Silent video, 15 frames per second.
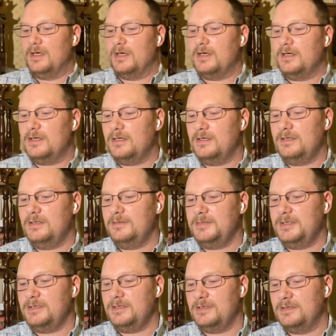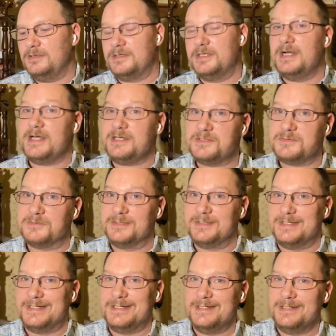The next one
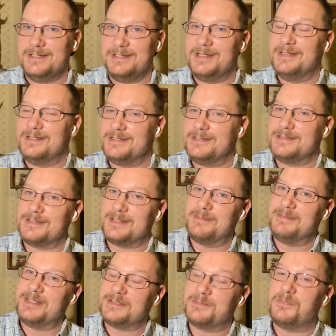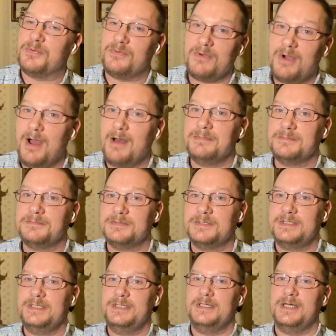is it's
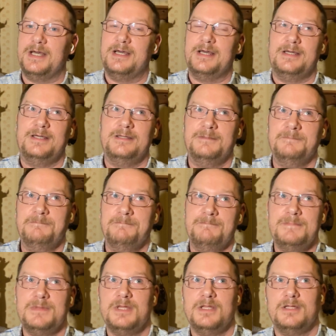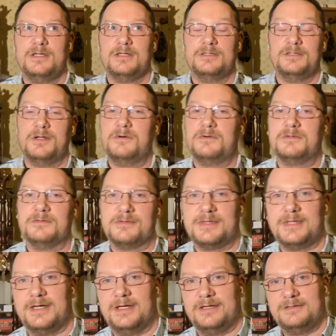probably a local
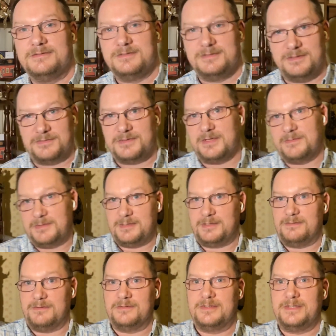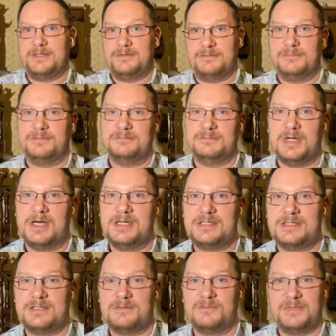thing, something only
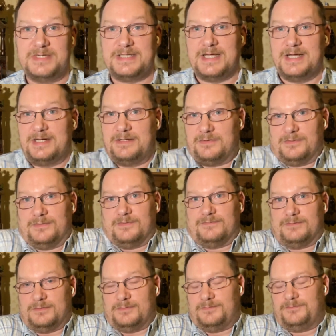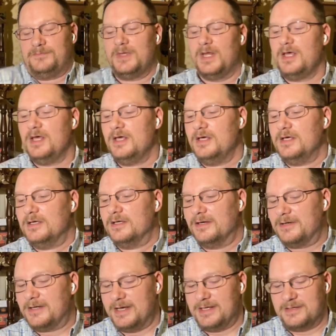we said in Louisville.
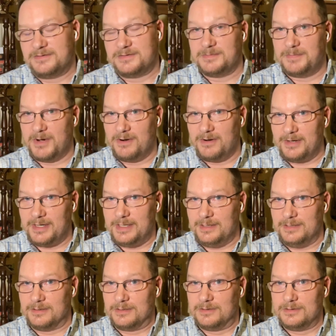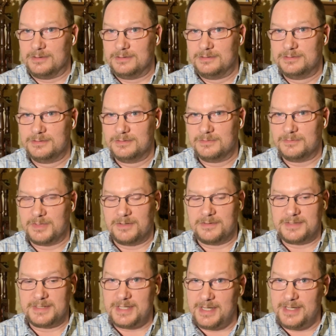Okay, there's a park here where all
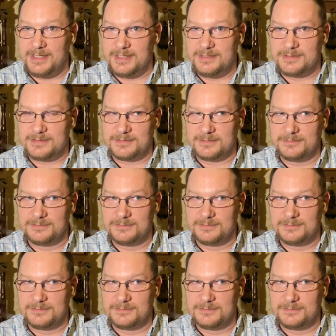the gays,